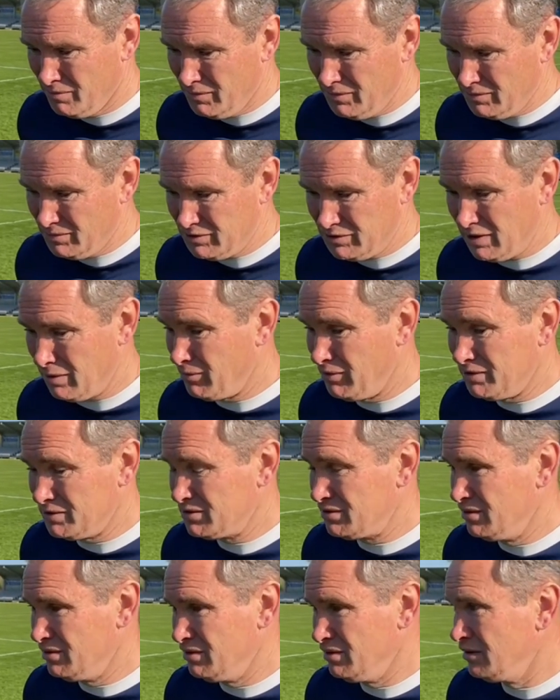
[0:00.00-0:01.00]

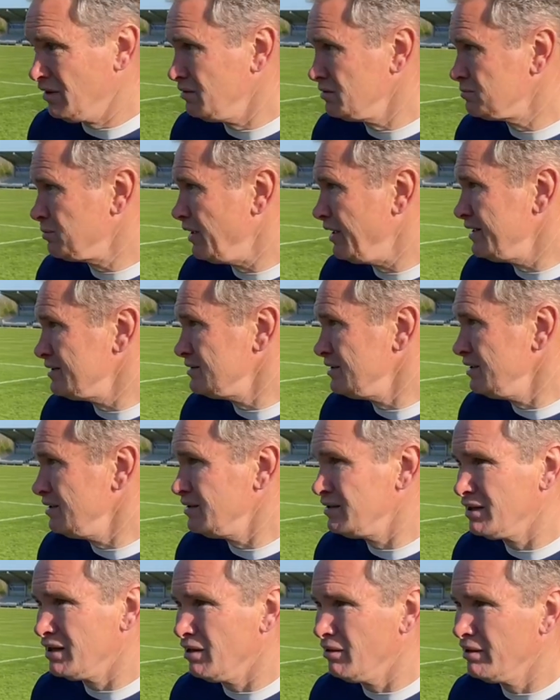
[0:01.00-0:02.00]
stimulus that those players
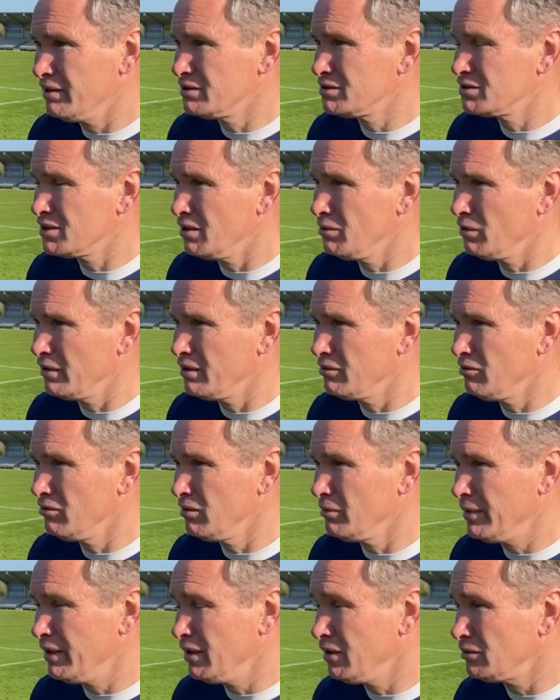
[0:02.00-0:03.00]
needed to go out and show what they're
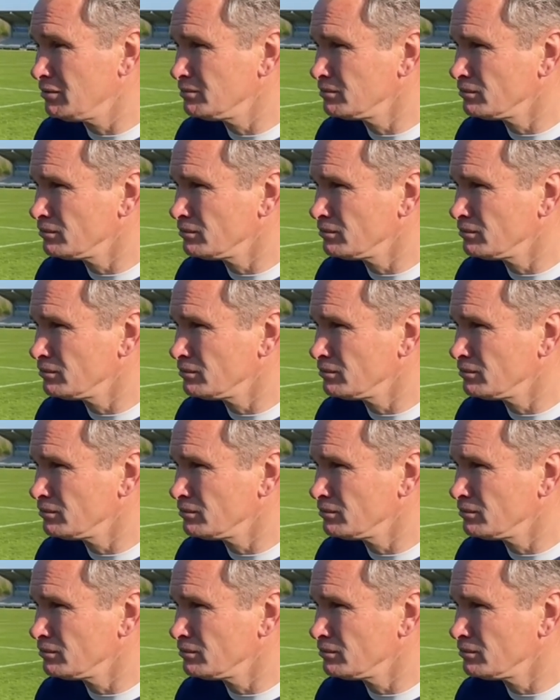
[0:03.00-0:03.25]
all about.